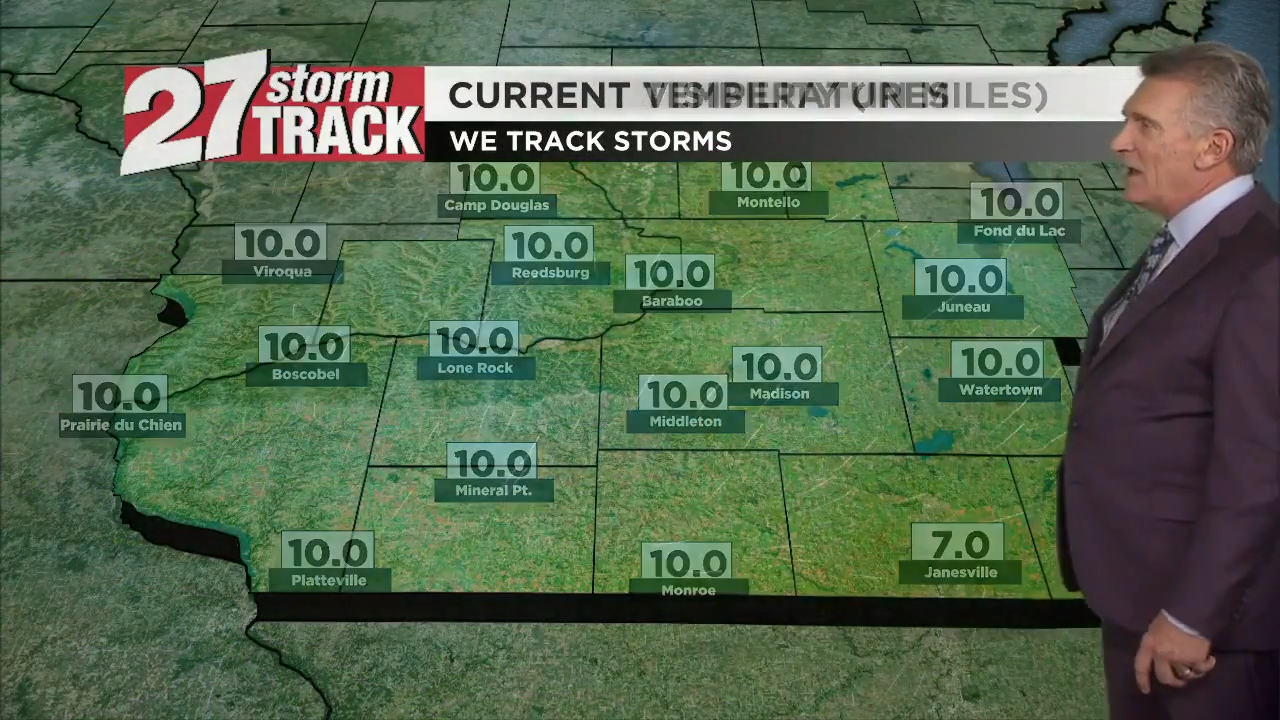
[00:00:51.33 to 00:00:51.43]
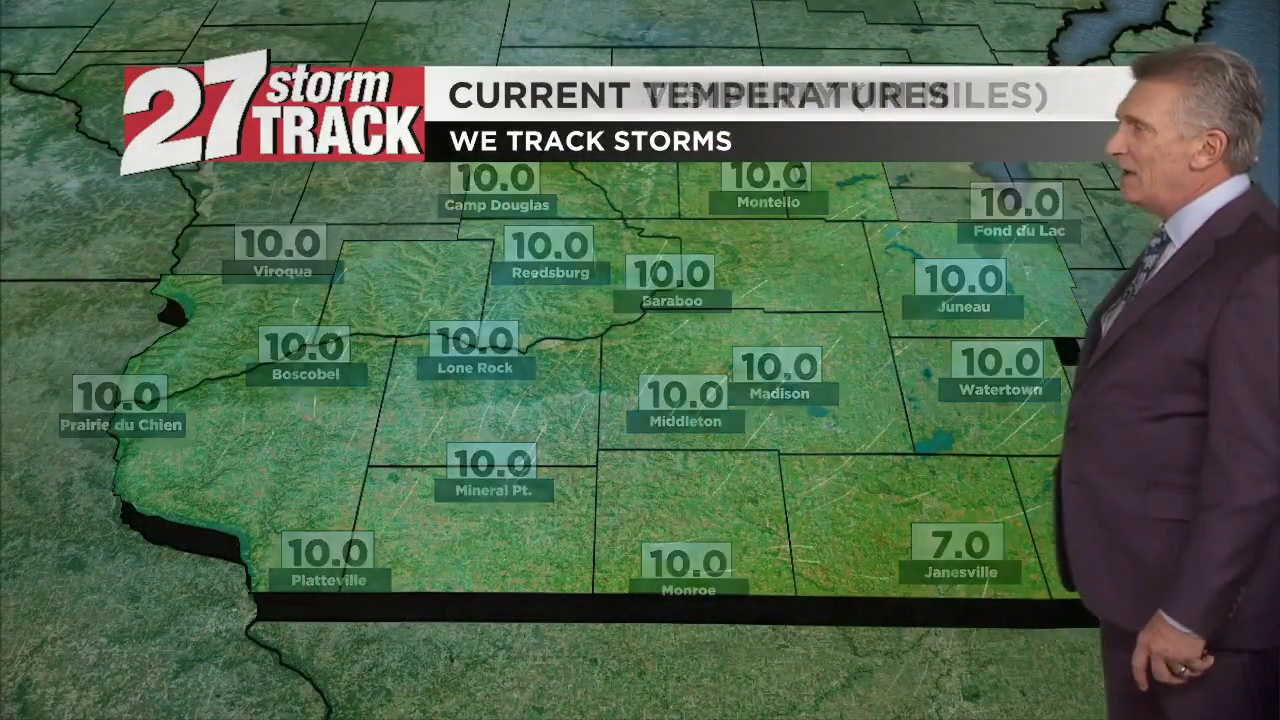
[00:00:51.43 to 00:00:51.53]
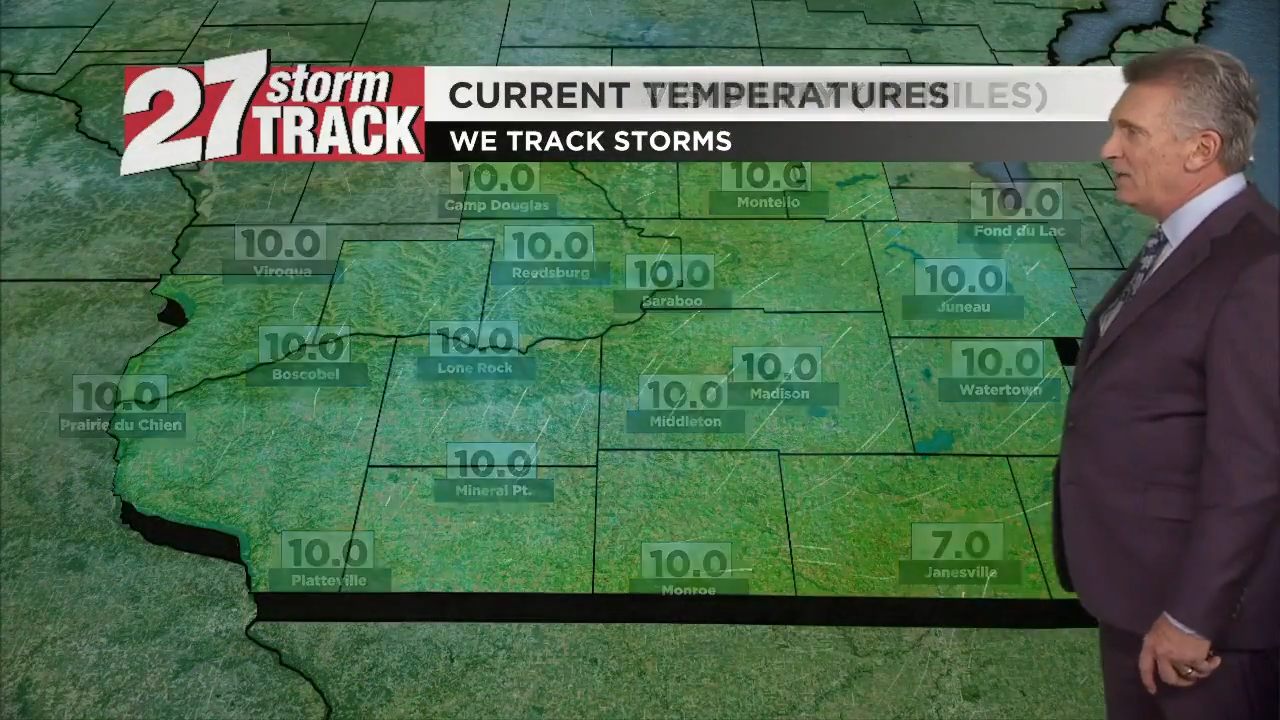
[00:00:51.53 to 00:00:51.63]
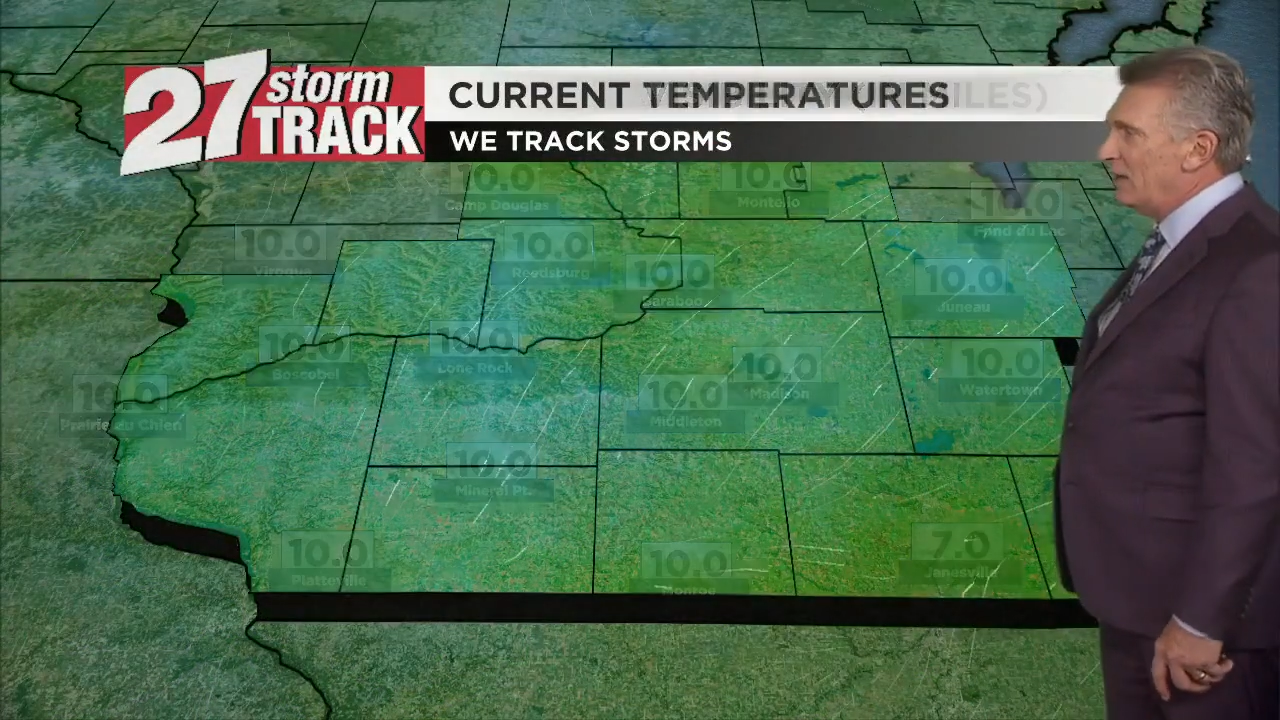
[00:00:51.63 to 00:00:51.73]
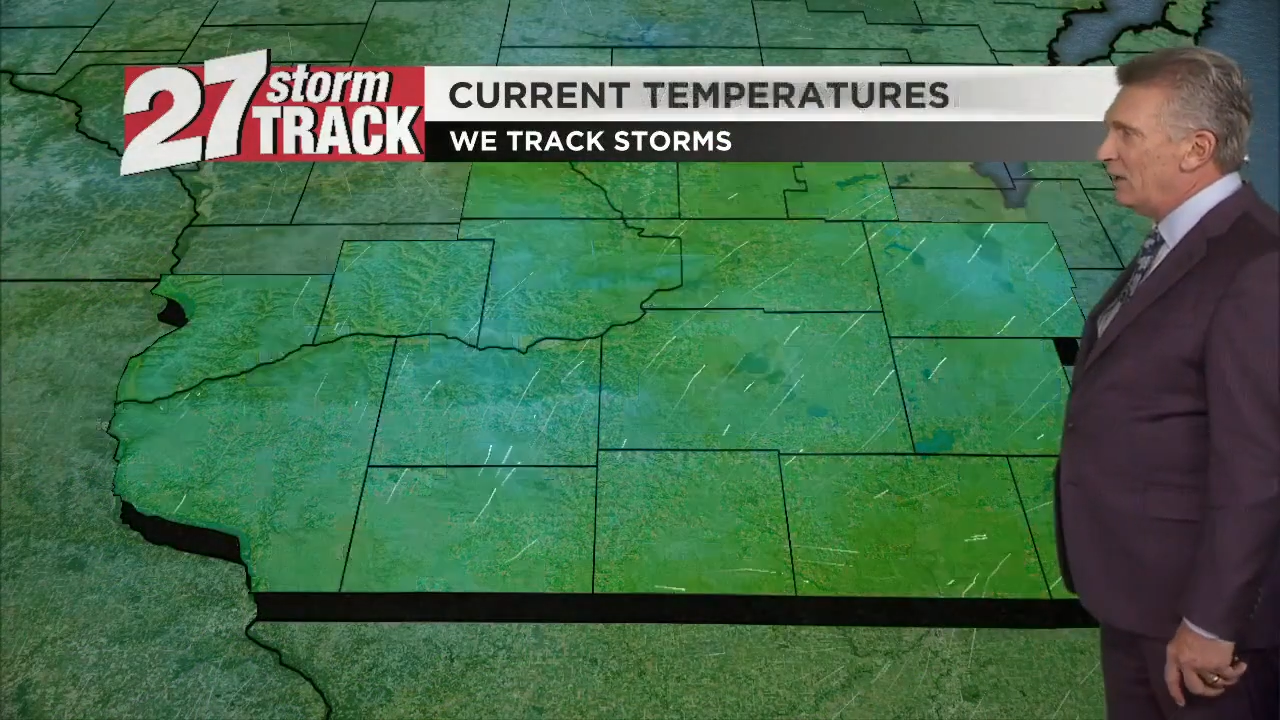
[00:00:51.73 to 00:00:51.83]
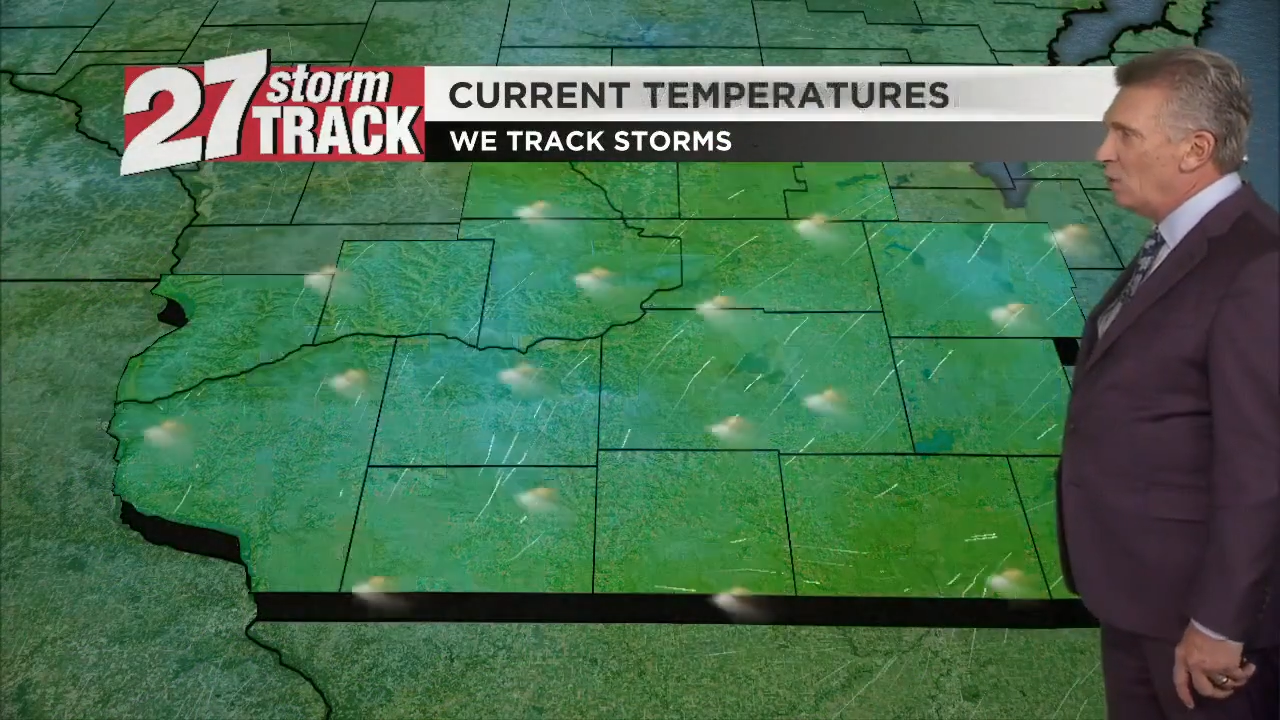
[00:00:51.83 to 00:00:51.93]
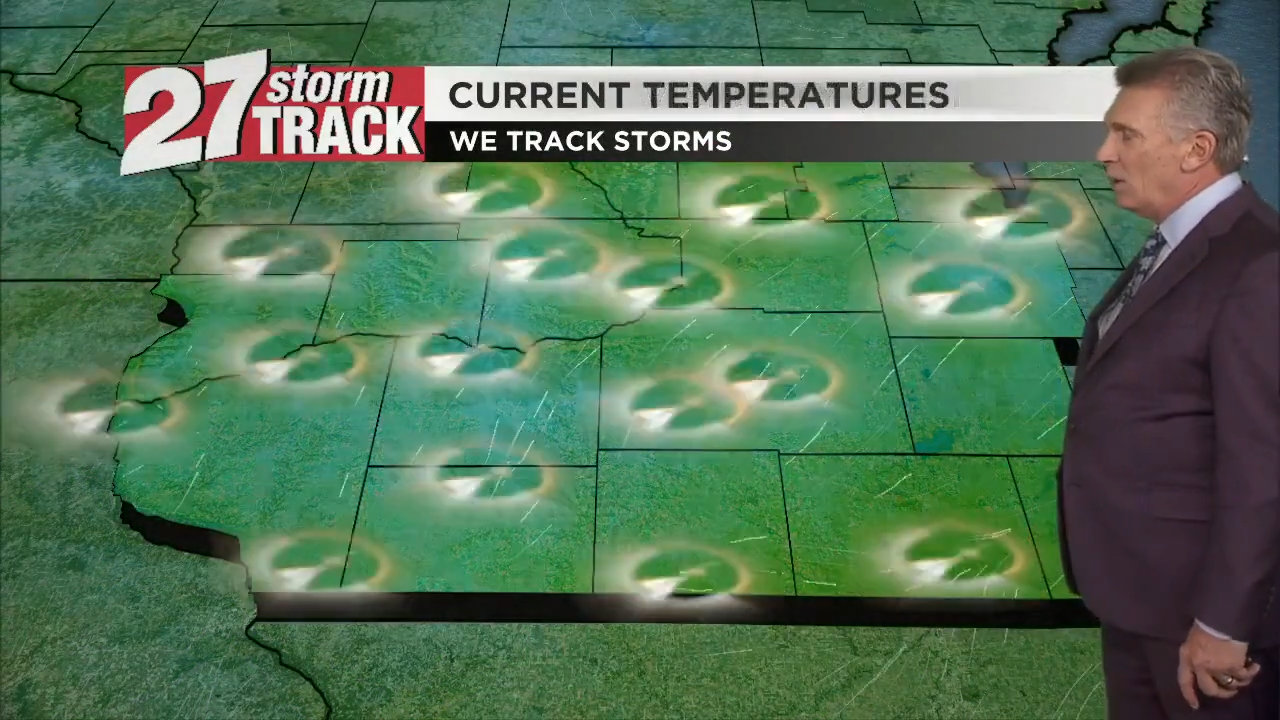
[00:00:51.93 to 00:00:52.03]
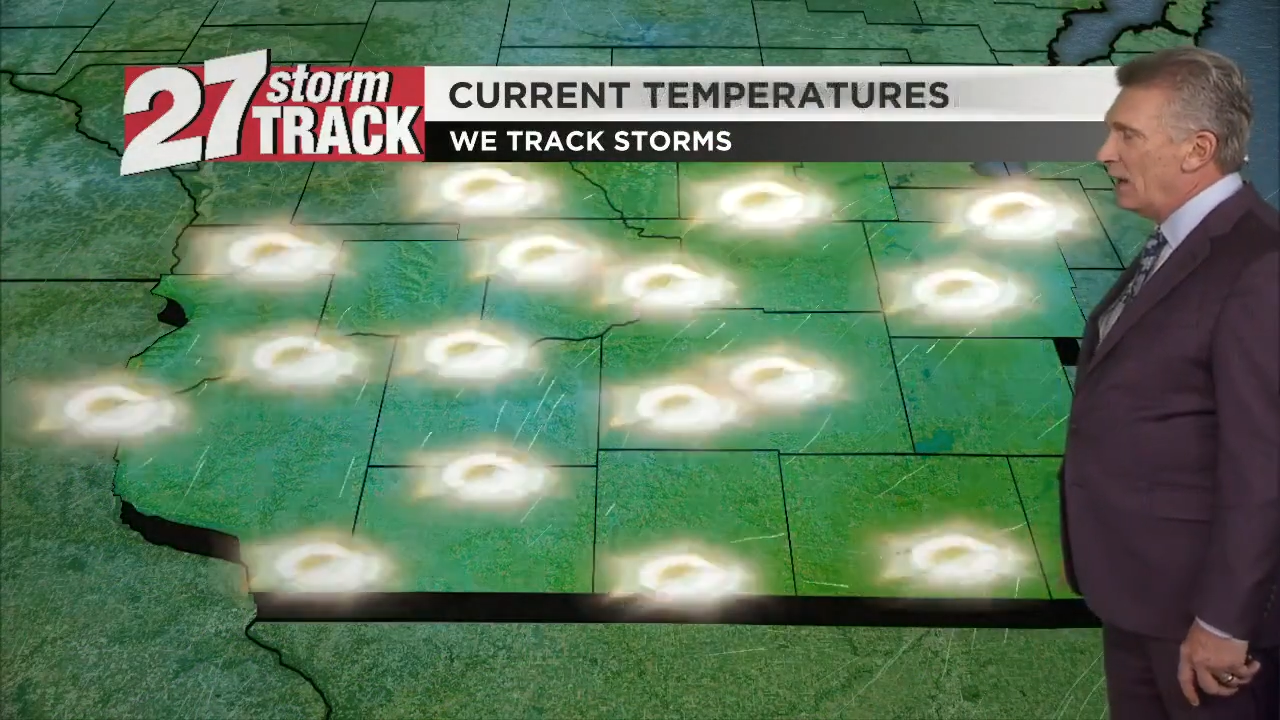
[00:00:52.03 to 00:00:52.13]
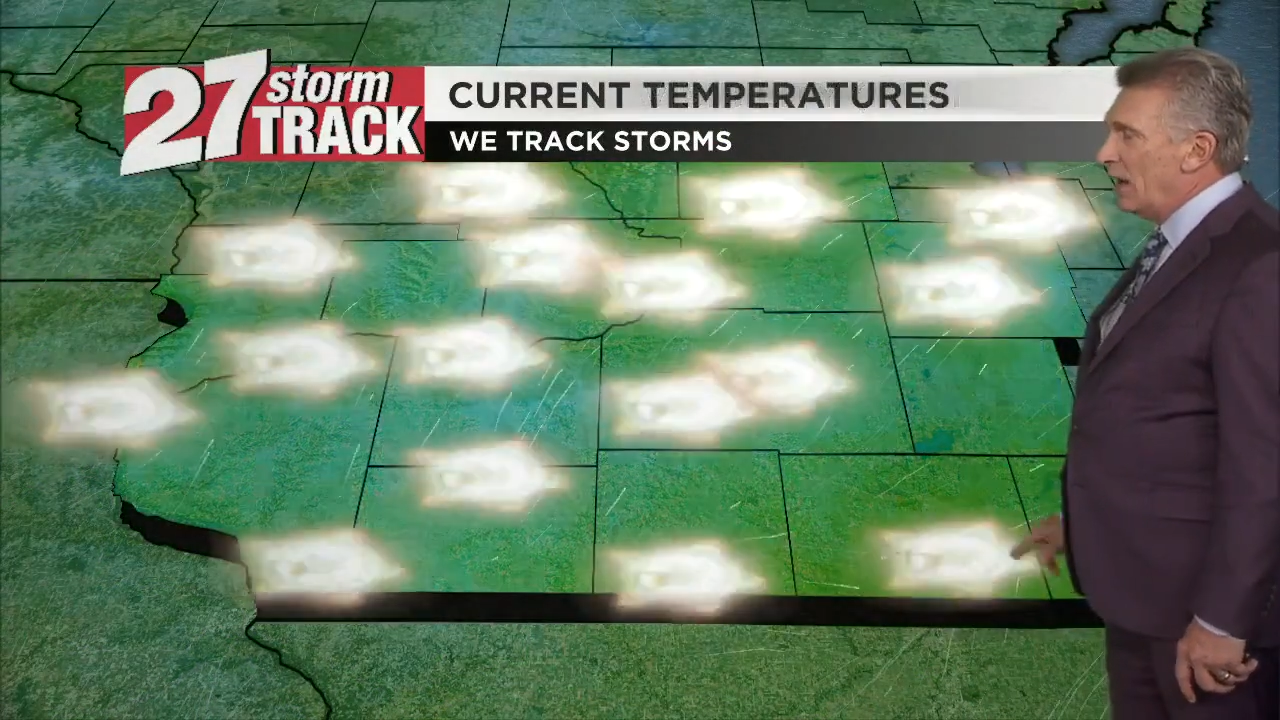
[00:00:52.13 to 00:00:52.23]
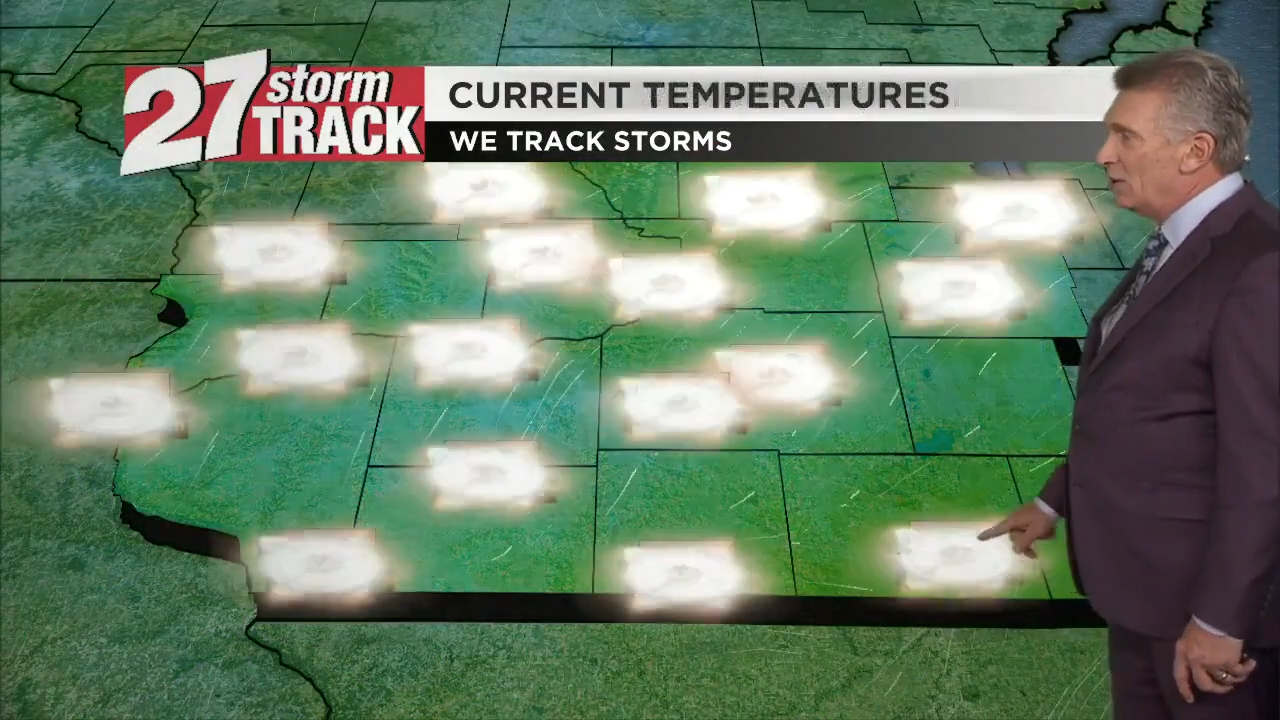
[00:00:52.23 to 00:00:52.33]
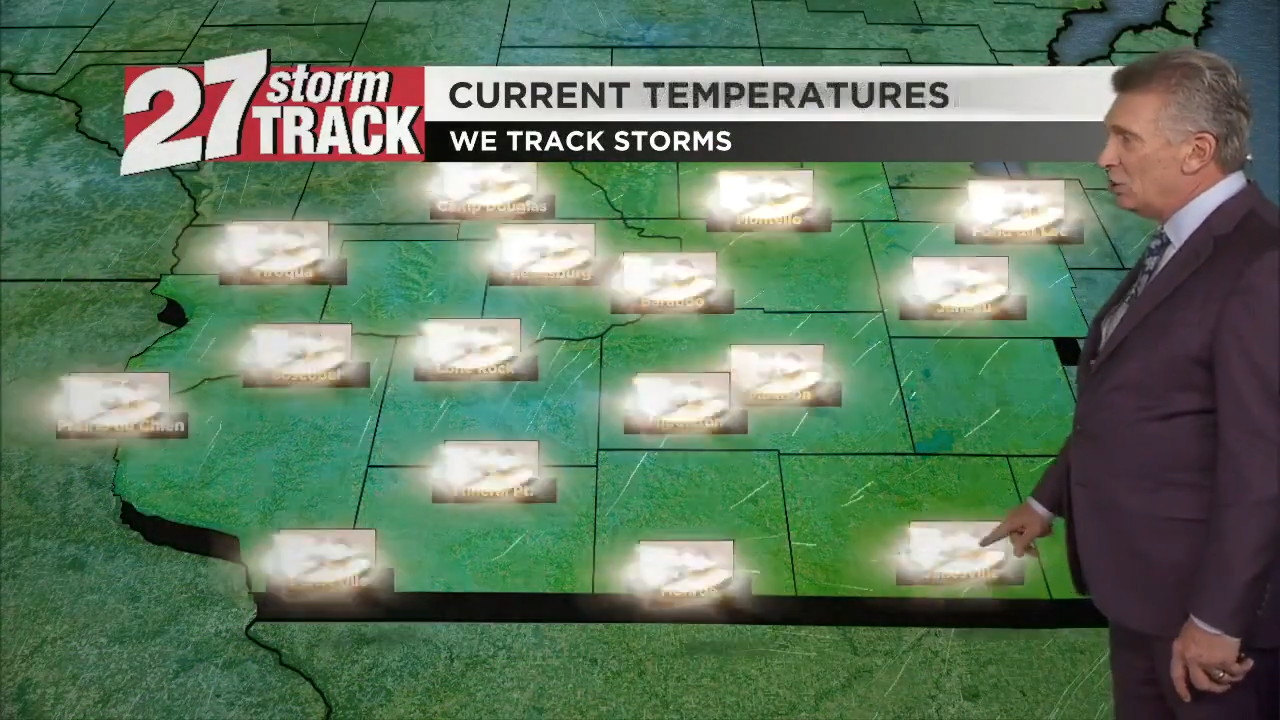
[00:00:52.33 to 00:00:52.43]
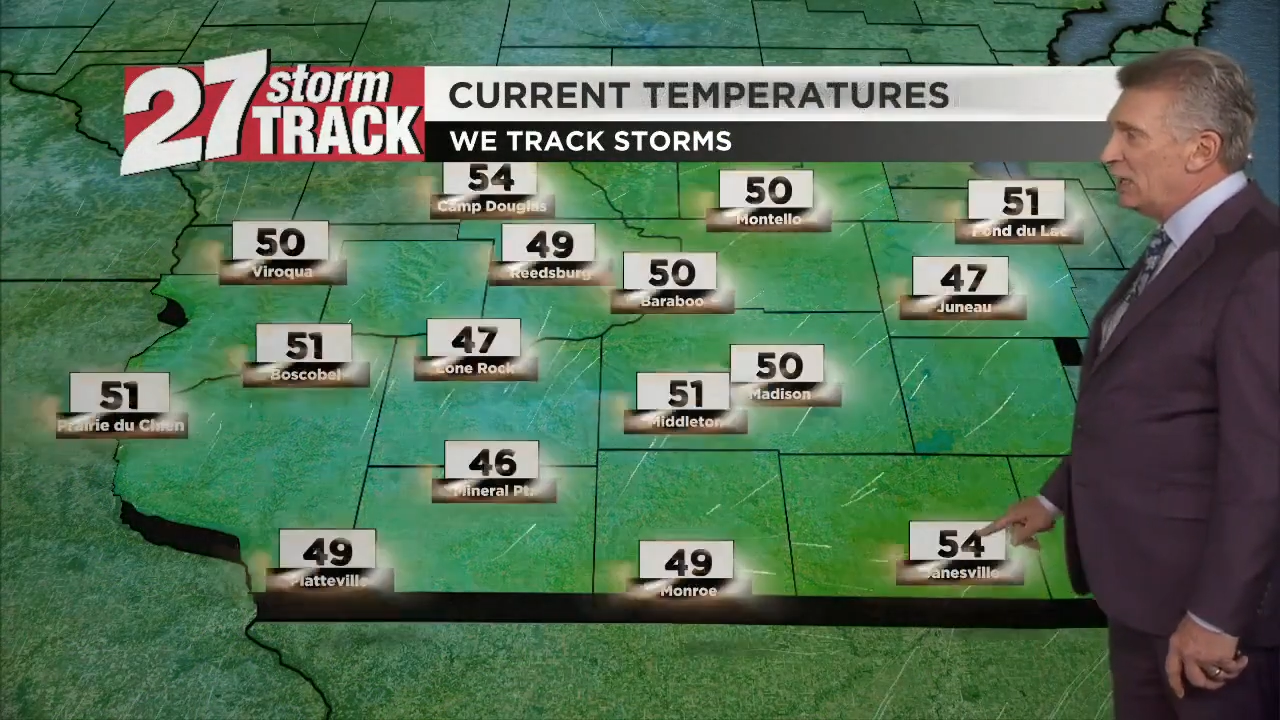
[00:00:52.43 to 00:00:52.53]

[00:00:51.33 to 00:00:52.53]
anything going on.